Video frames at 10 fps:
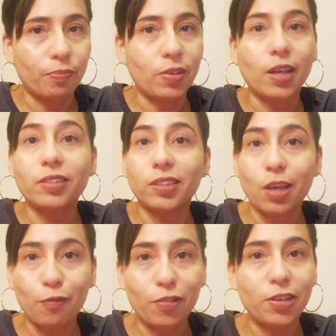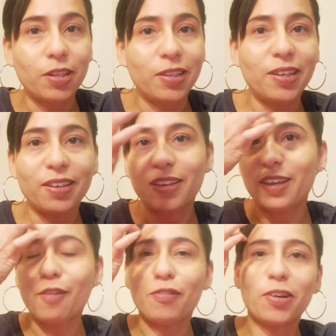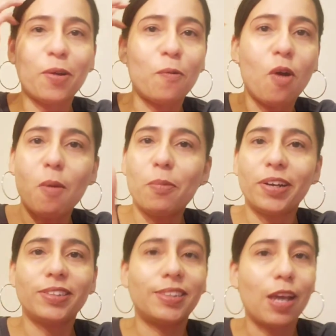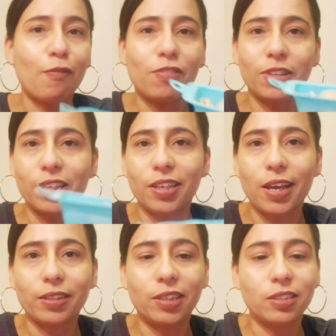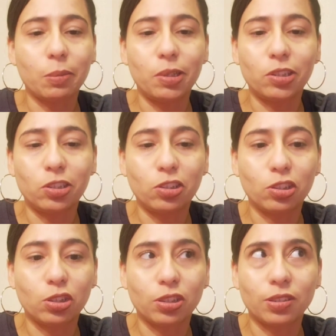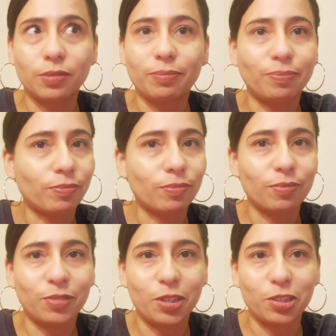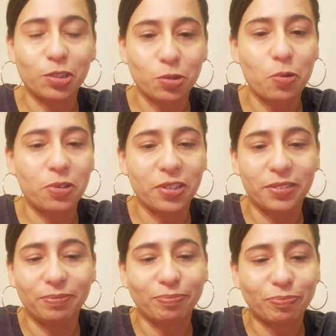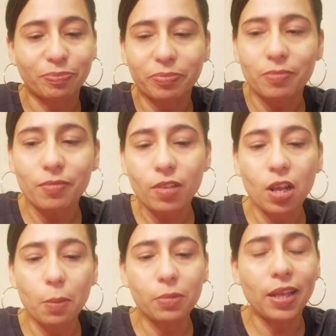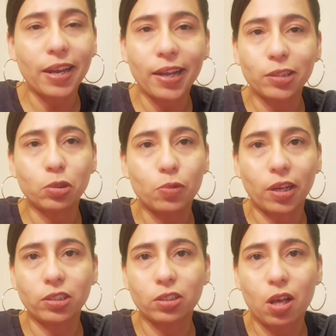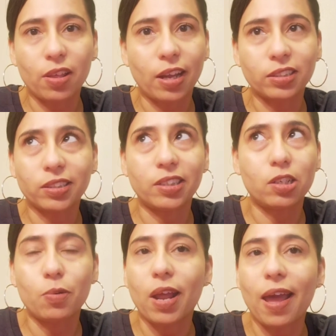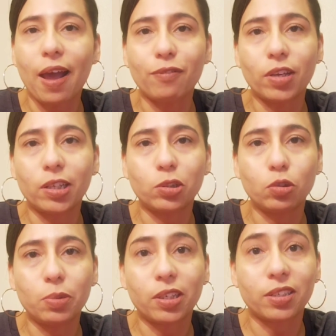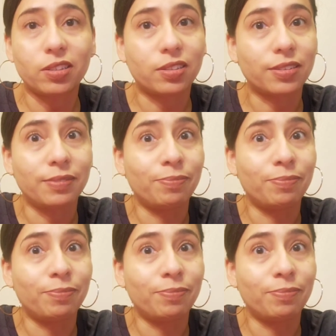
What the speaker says: Yeah, definitely, if you're at Walmart, definitely get these. I mean, they're so good. I'm glad I got two. When I saw that, I said, you know what, I have to get two because